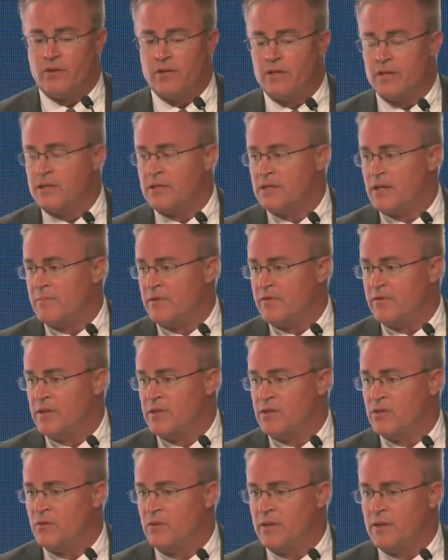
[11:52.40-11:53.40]
than the sum of the
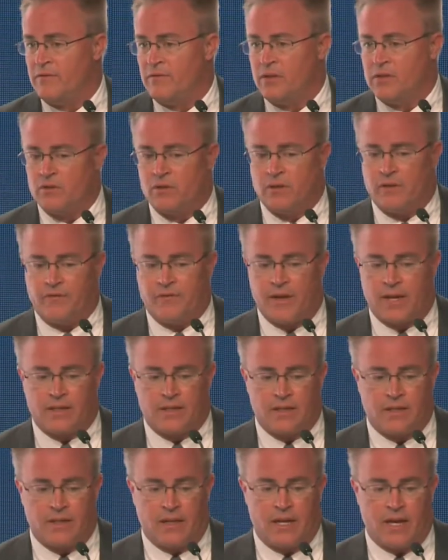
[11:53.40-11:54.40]
two individual
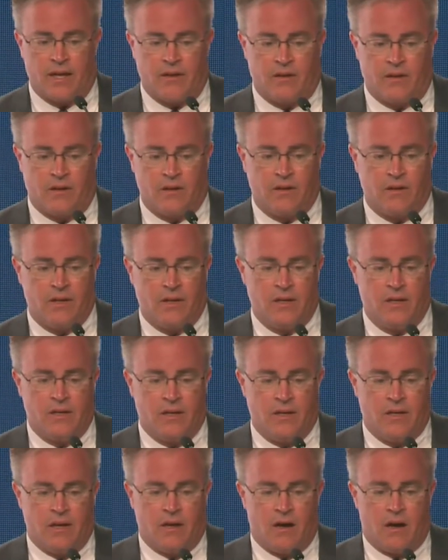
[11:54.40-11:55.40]
effects together.
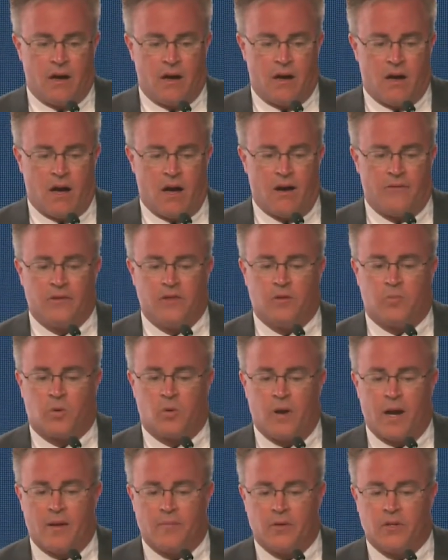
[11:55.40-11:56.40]
Often the
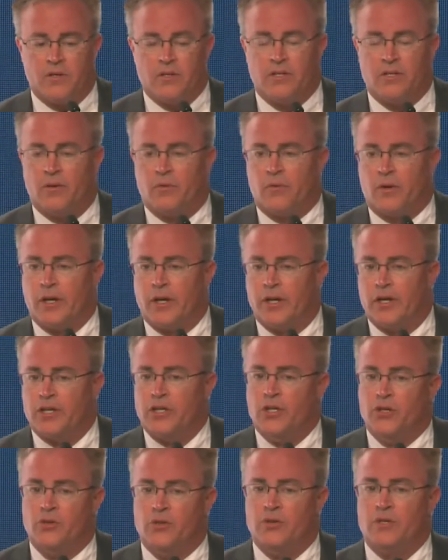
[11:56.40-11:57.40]
parameters that we're going to
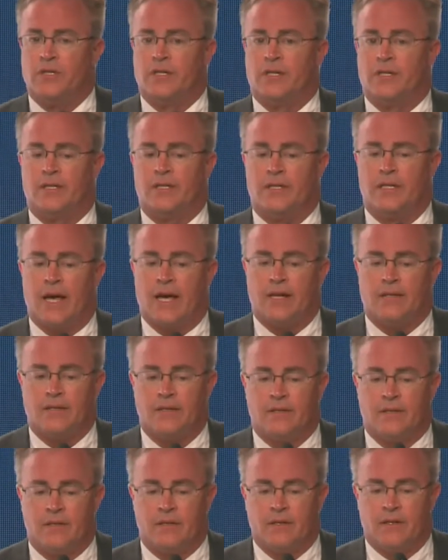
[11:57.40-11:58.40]
use to
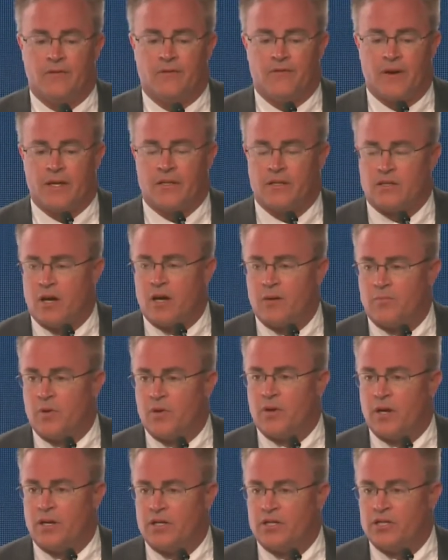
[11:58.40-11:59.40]
assess the effects on
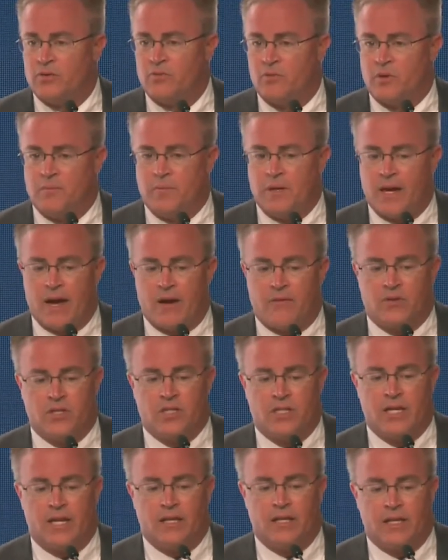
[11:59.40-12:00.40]
production would be
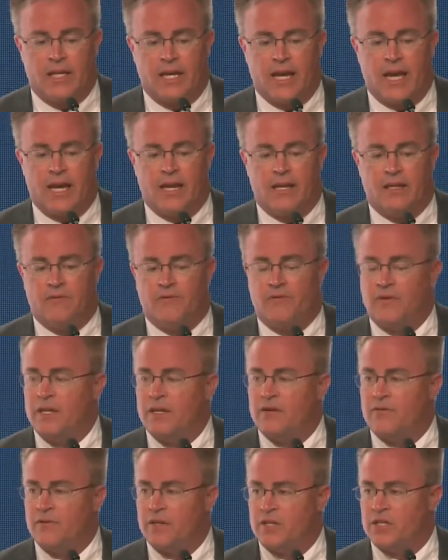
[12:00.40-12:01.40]
average daily gain and feed
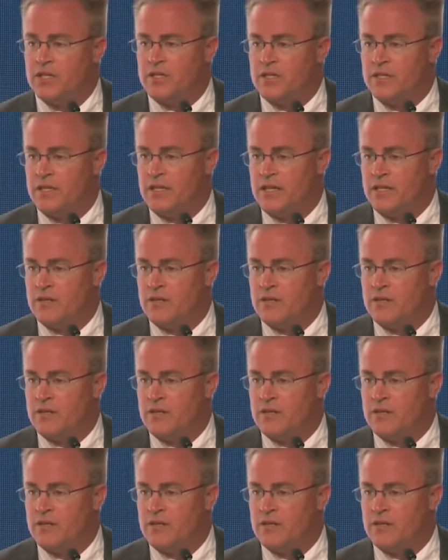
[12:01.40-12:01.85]
efficiency,